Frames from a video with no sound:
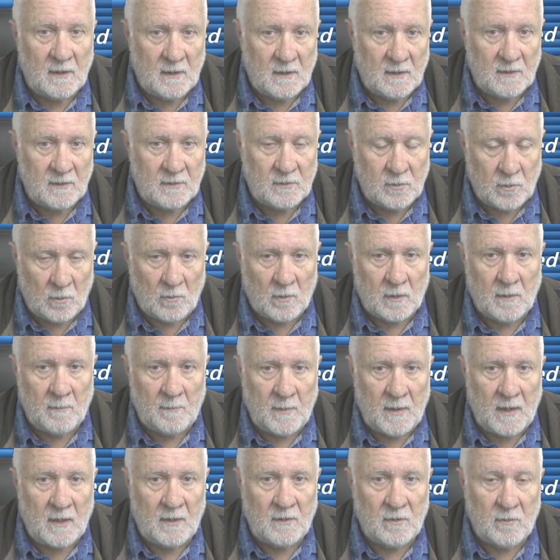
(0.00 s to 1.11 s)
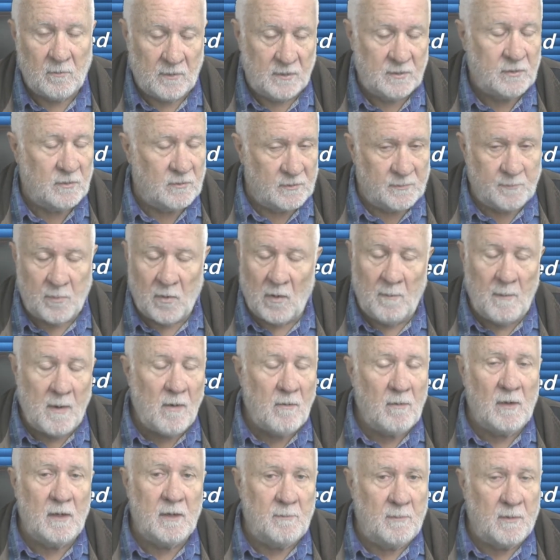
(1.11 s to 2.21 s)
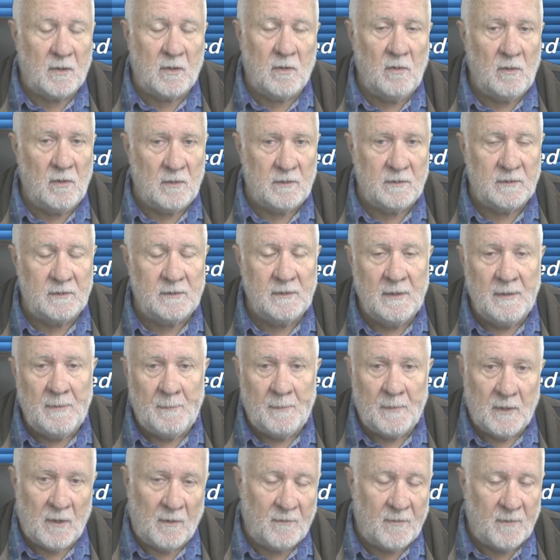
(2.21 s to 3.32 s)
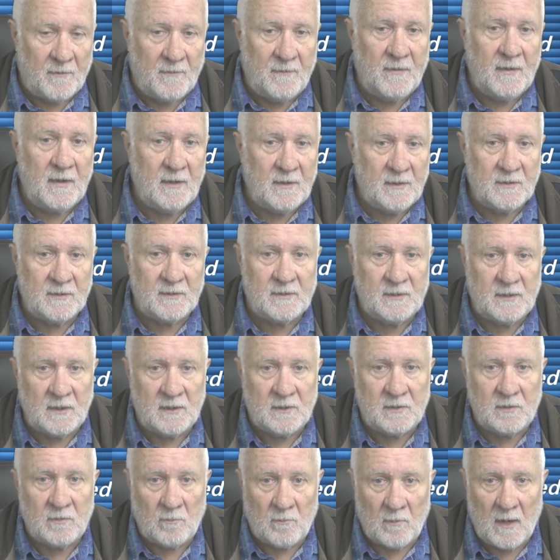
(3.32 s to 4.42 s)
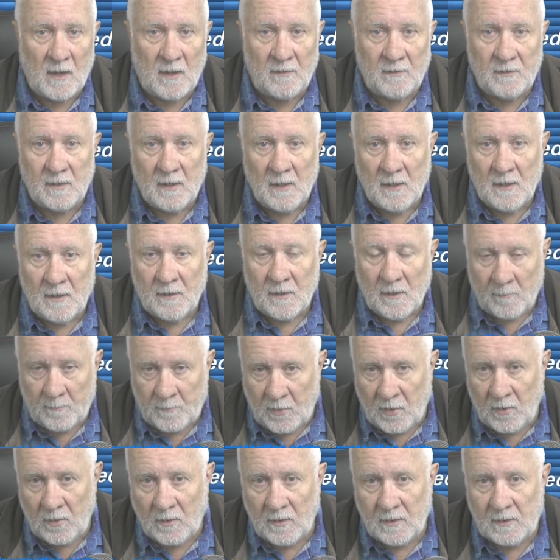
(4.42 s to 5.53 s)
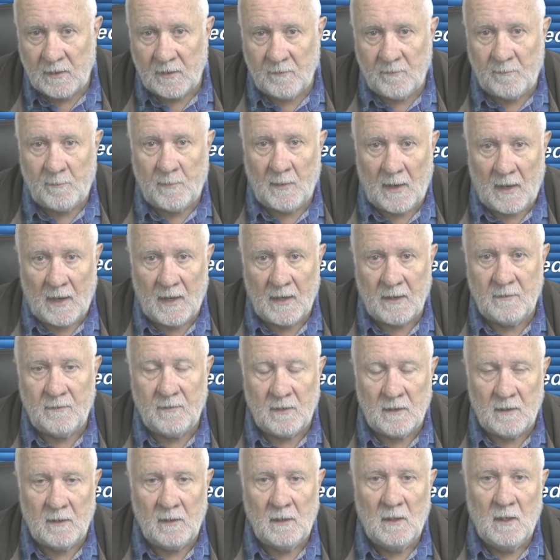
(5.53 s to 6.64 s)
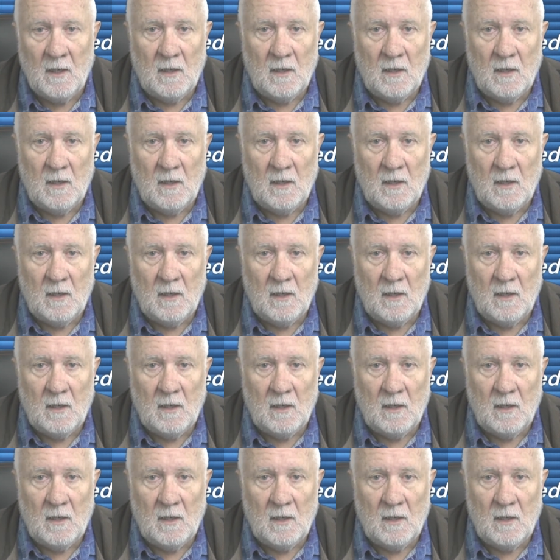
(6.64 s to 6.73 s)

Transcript: talk about your issues, primarily because of the fear that sits around the punitive behaviour